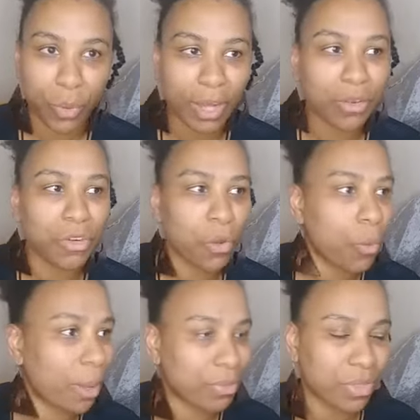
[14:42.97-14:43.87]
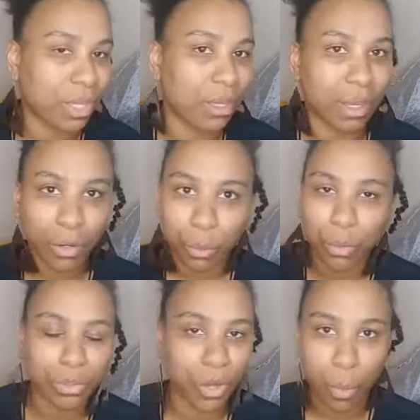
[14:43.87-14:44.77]
I don't know what I'm thinking. I
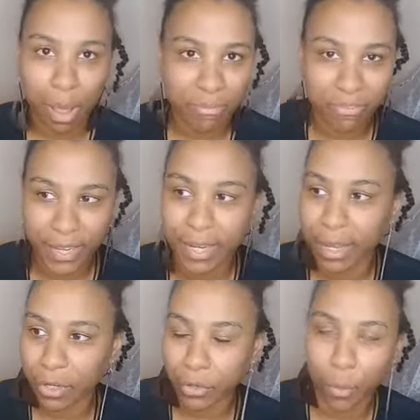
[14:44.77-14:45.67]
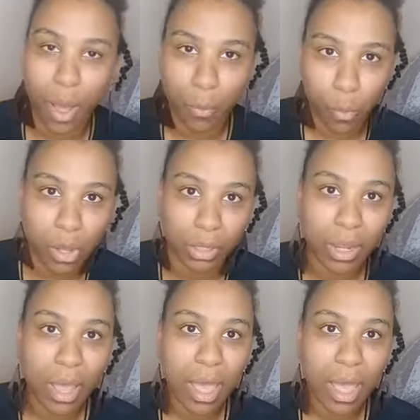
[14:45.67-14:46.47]
don't know what I'm feeling. I don't know what I want.